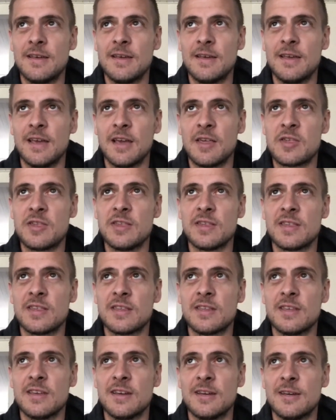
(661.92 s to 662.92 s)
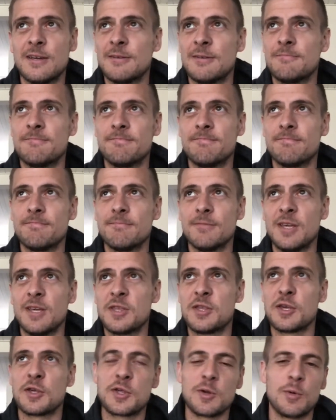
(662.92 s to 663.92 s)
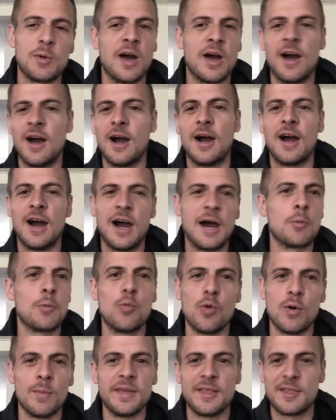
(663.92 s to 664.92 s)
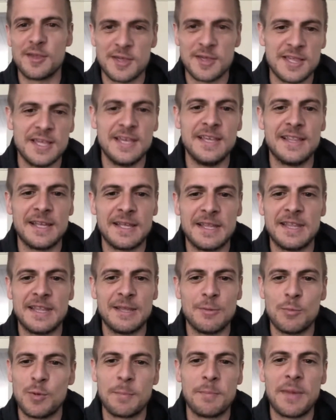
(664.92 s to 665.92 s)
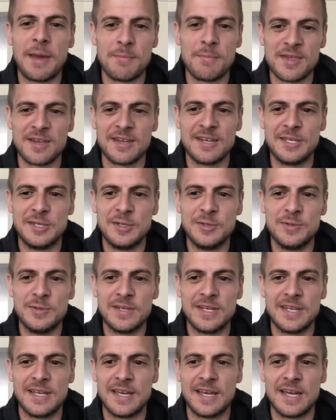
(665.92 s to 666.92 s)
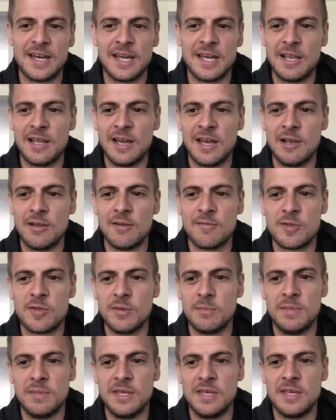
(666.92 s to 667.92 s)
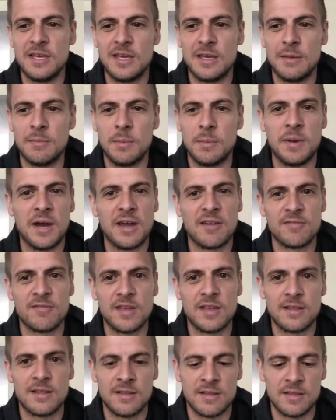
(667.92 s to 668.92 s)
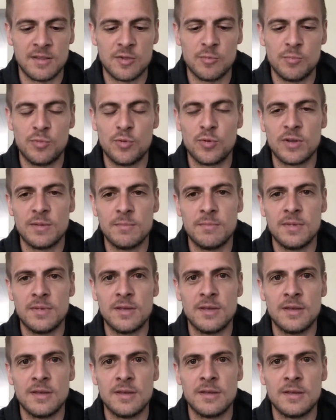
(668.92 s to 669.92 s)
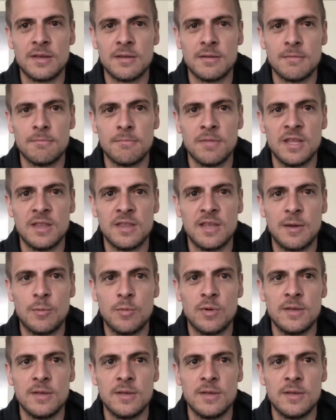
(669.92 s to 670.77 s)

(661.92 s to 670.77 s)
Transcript: just so heartwarming to see that what badminton can do, and I love to be part of that and support him in that way.